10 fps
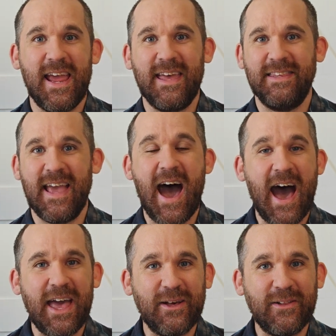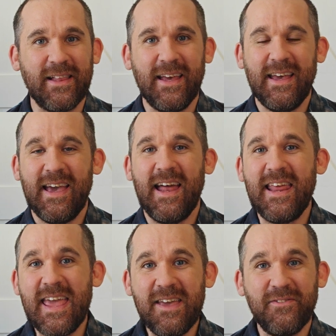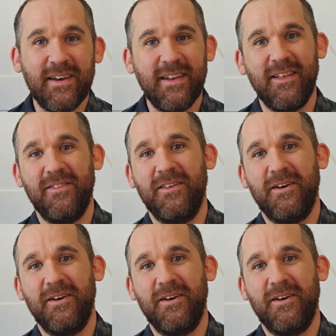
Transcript: and the aisle, and even